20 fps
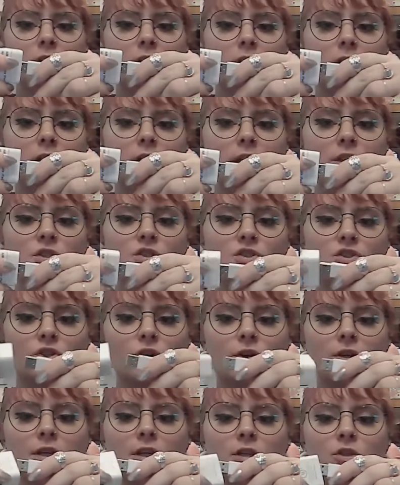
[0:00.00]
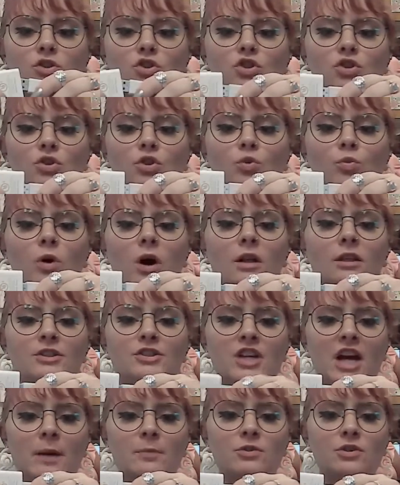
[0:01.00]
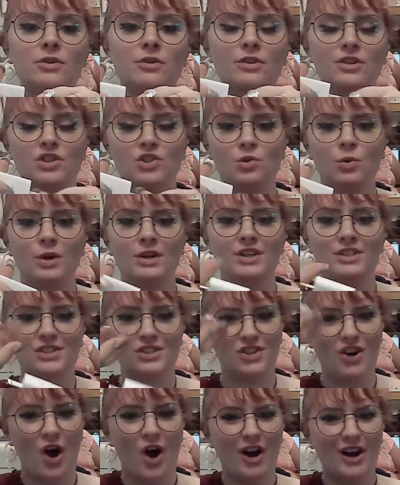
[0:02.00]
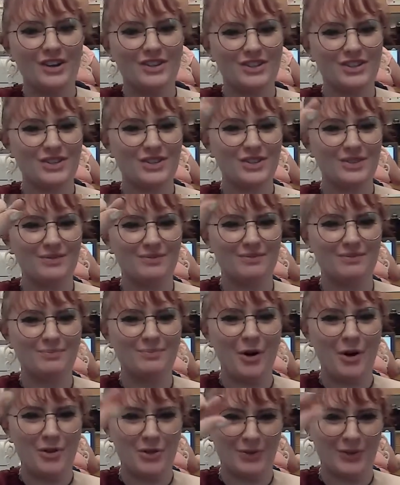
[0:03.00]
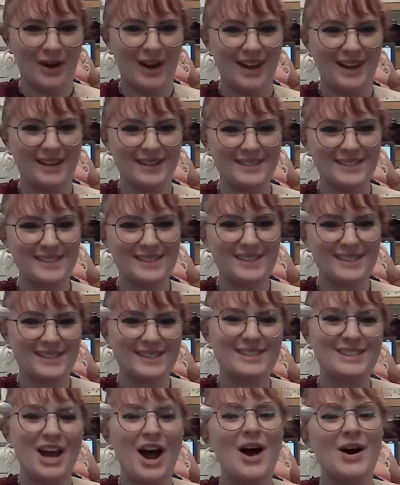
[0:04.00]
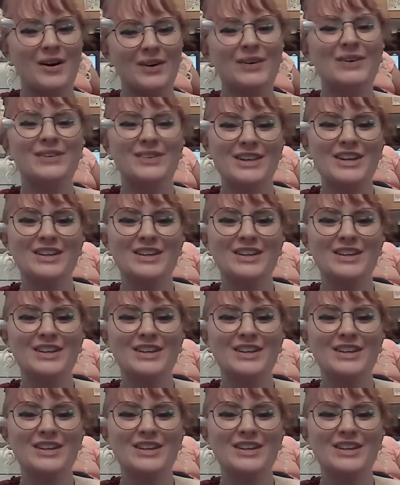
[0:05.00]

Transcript: insert it into the wall adapter. This one is not both ways, so you